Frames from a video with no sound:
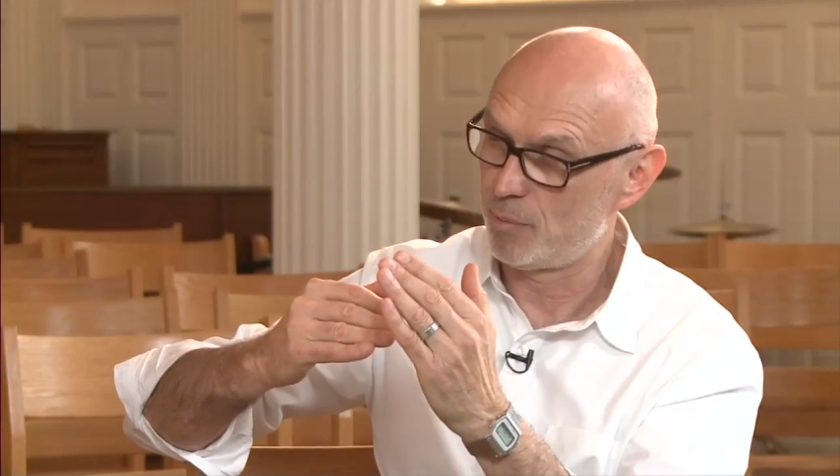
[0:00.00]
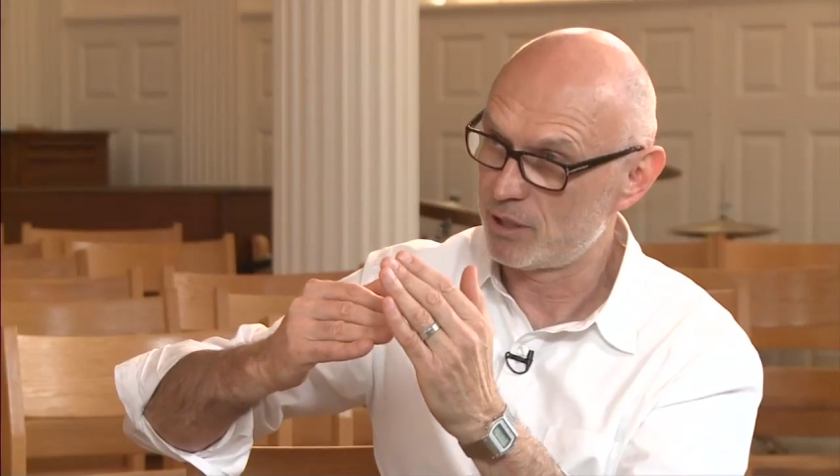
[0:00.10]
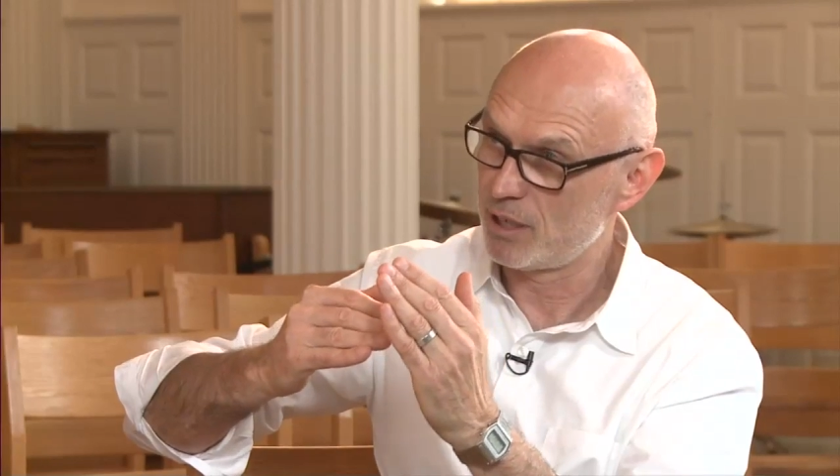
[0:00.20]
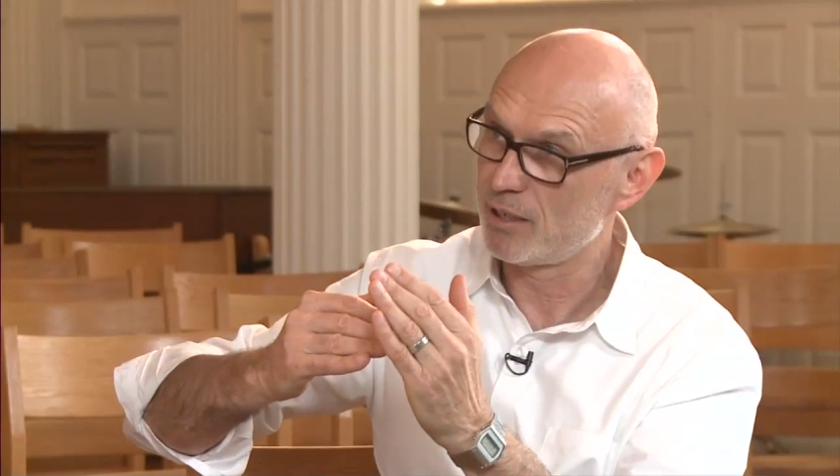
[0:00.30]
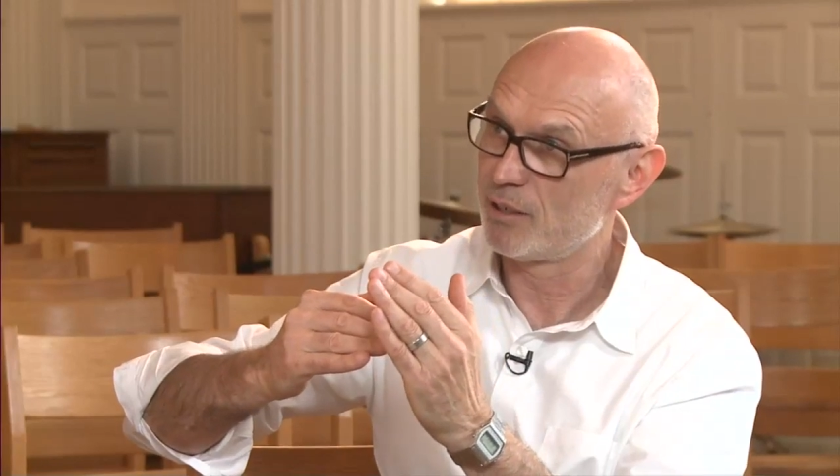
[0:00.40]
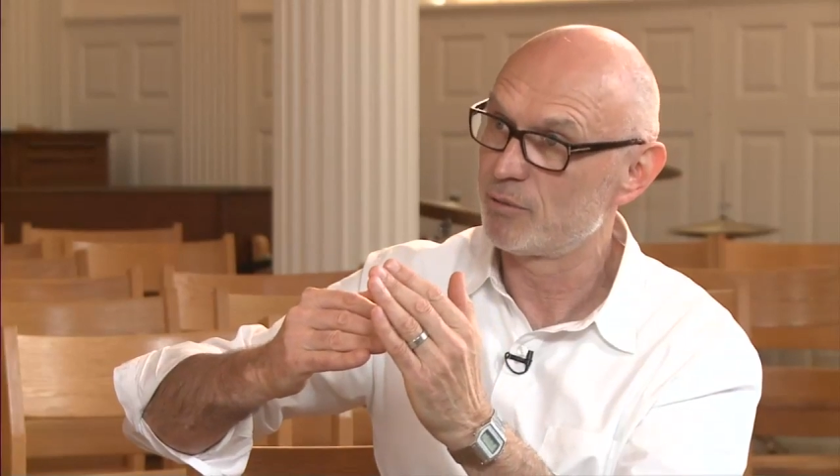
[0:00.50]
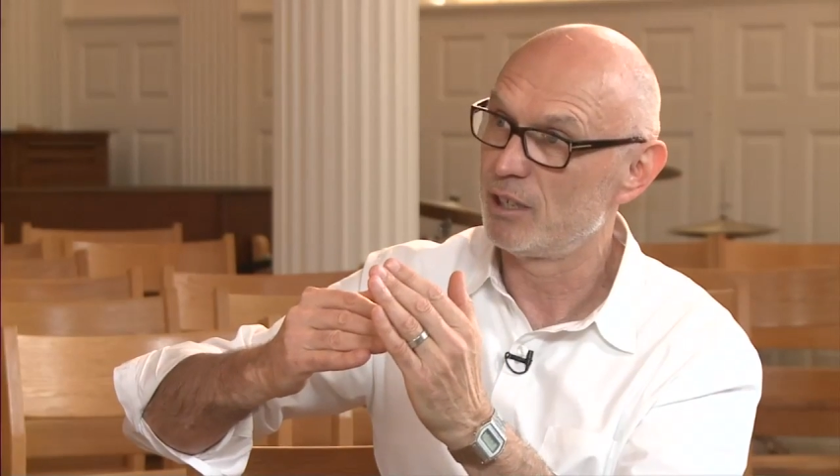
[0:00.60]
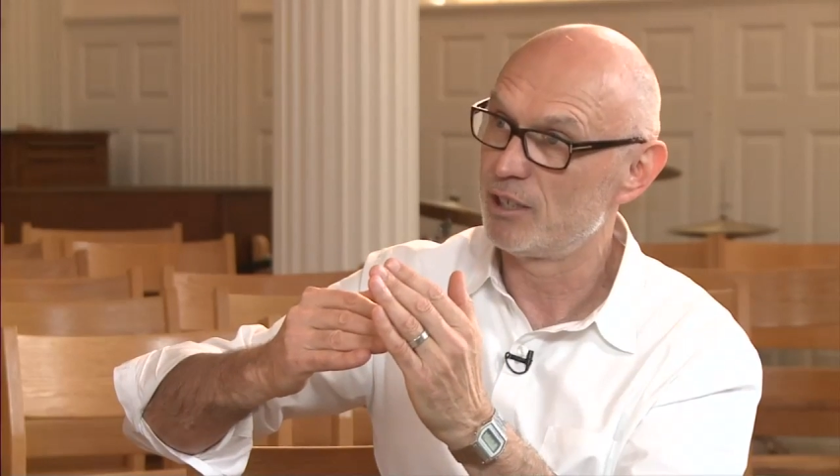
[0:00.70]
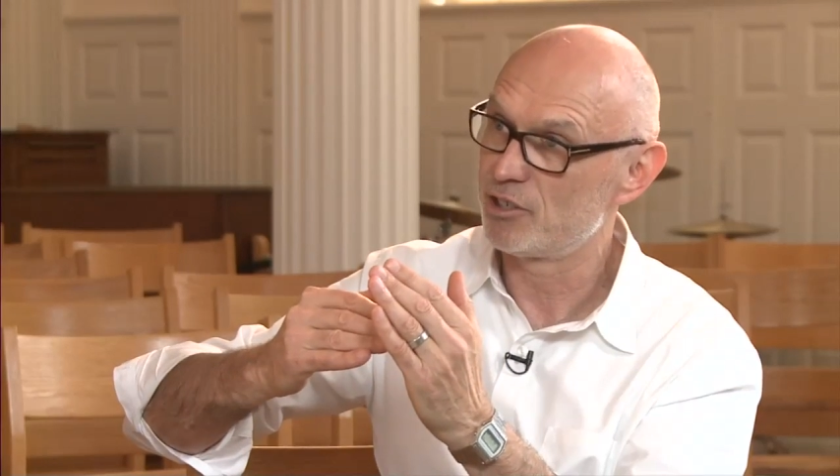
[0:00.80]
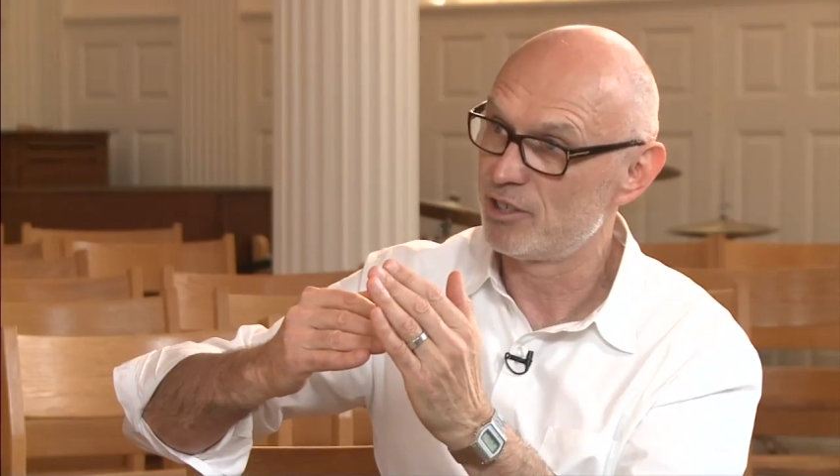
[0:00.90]
particular
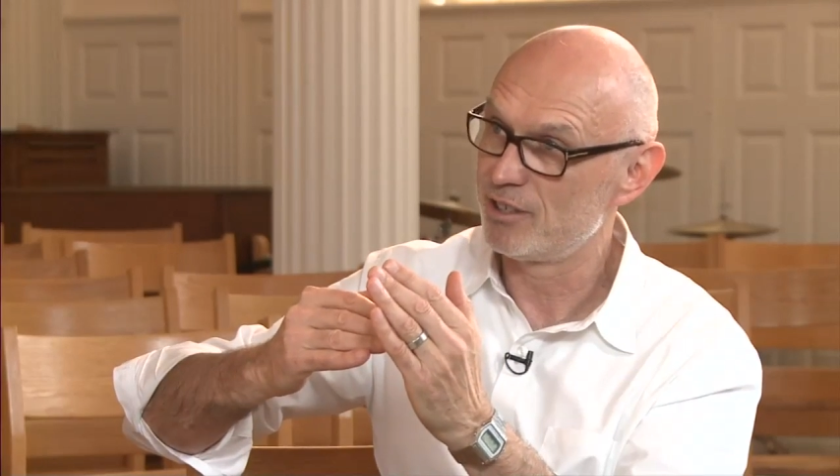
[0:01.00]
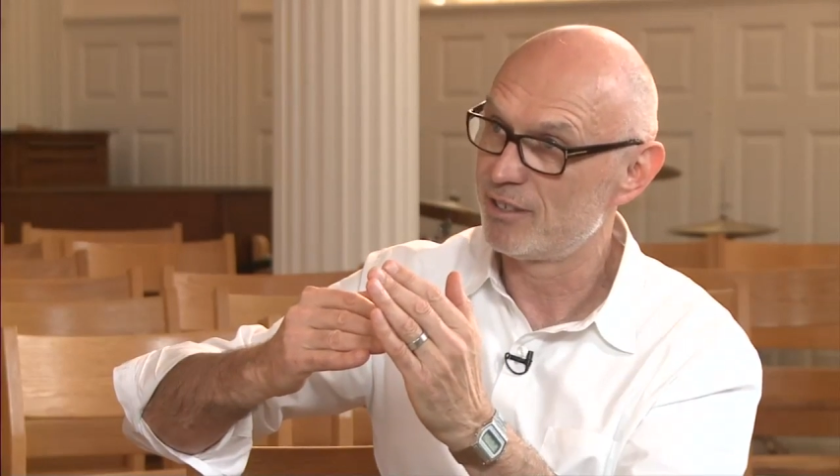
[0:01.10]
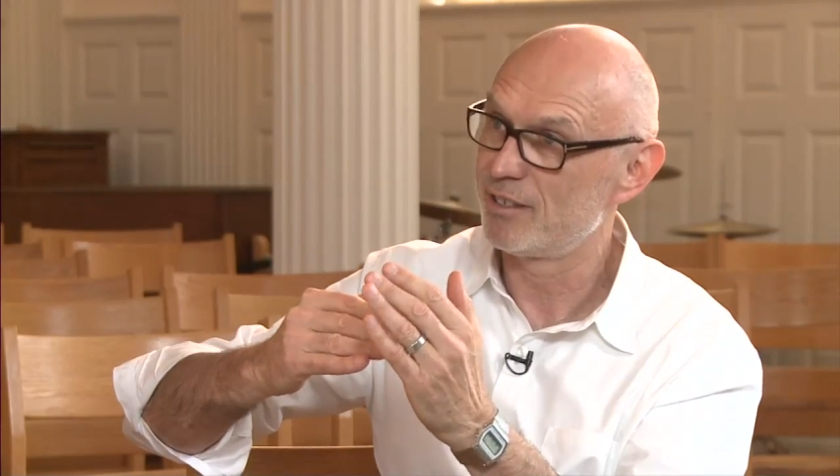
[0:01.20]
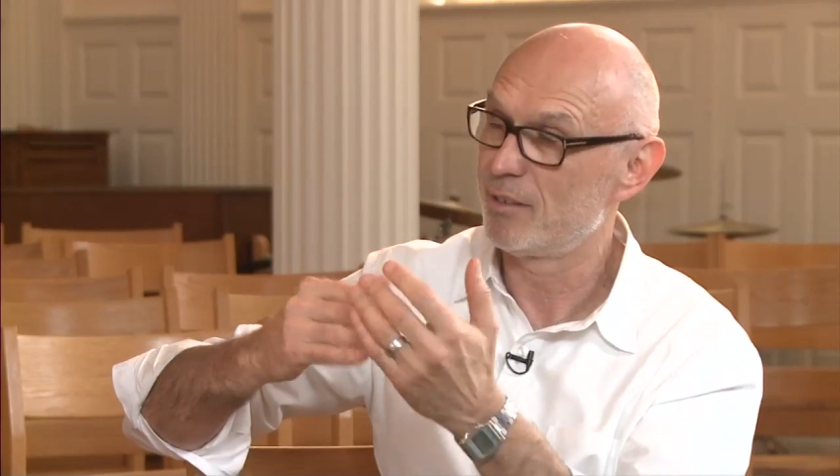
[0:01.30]
religion,